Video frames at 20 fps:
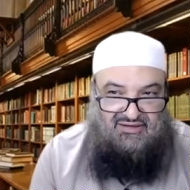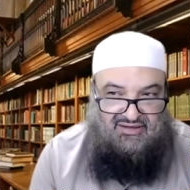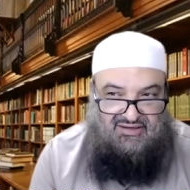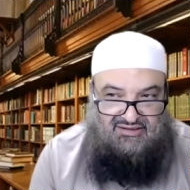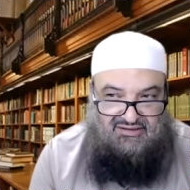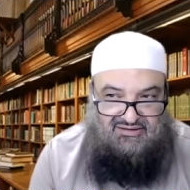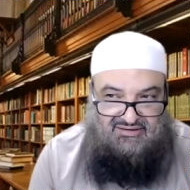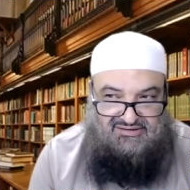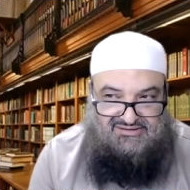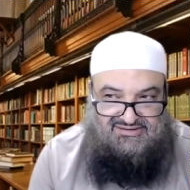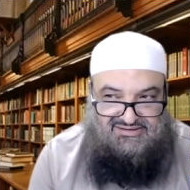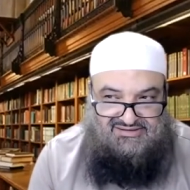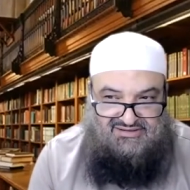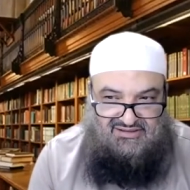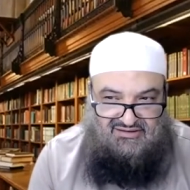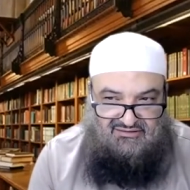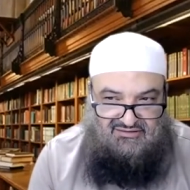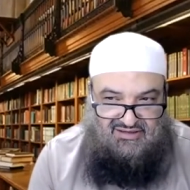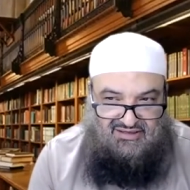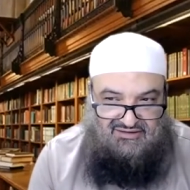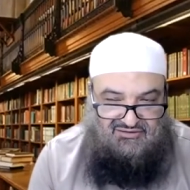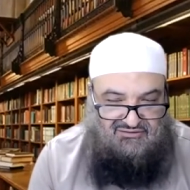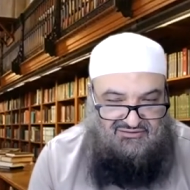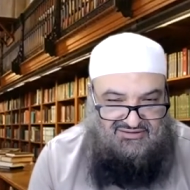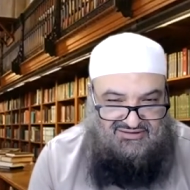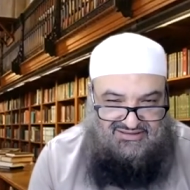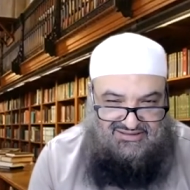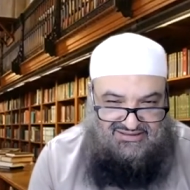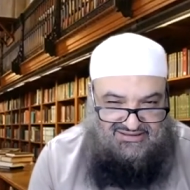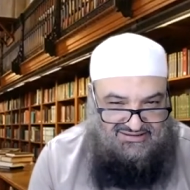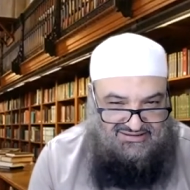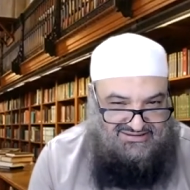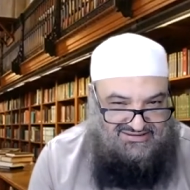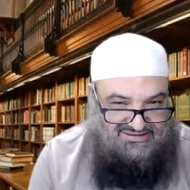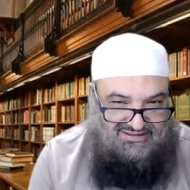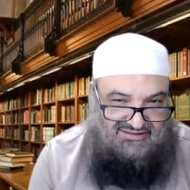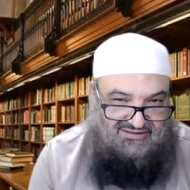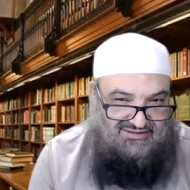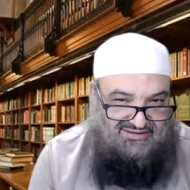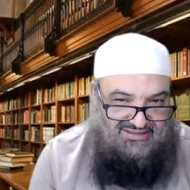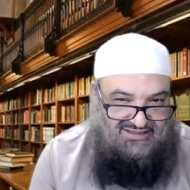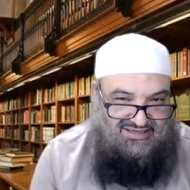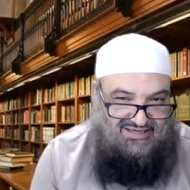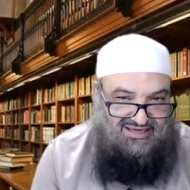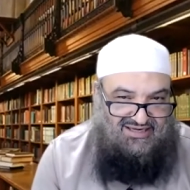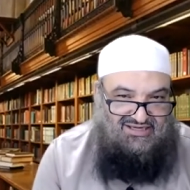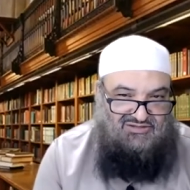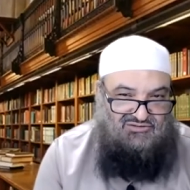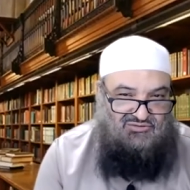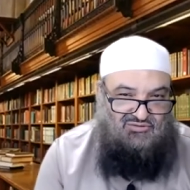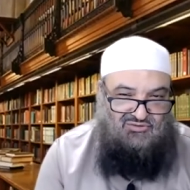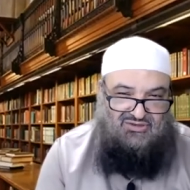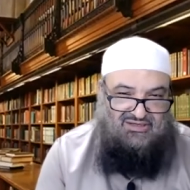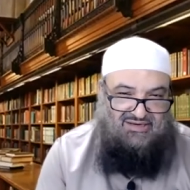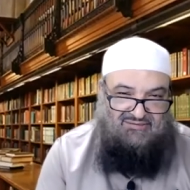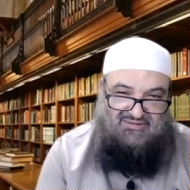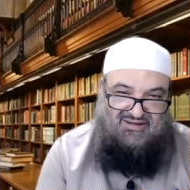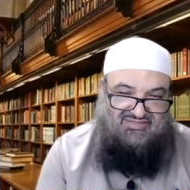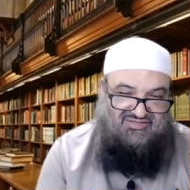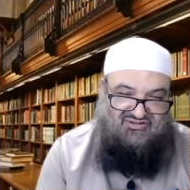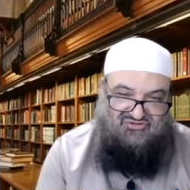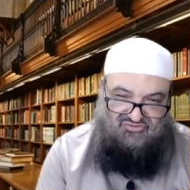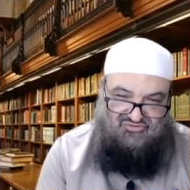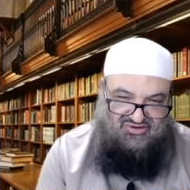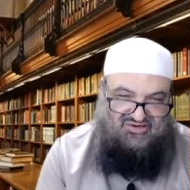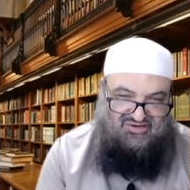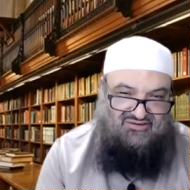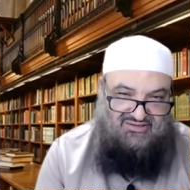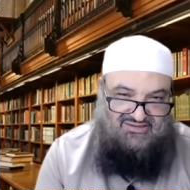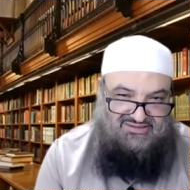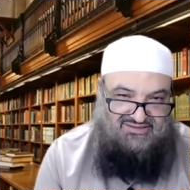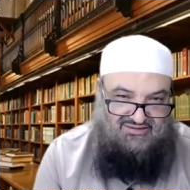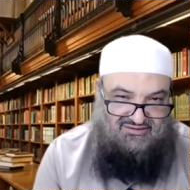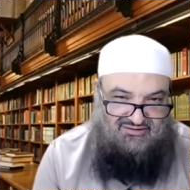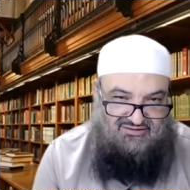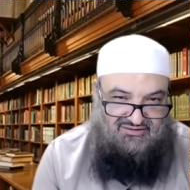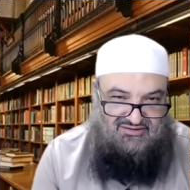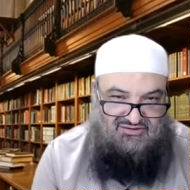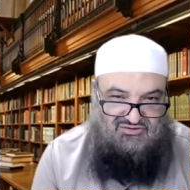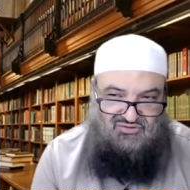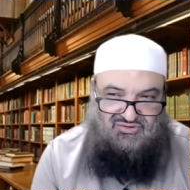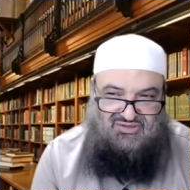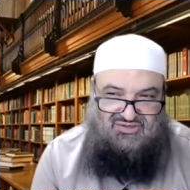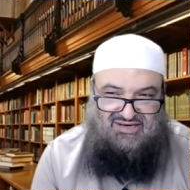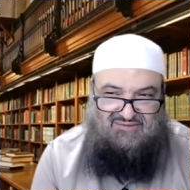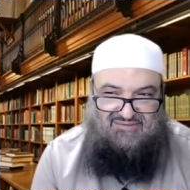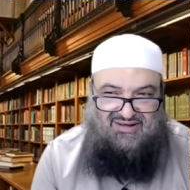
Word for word: And silk, I don't think the silk here is talking about the real silk. You're talking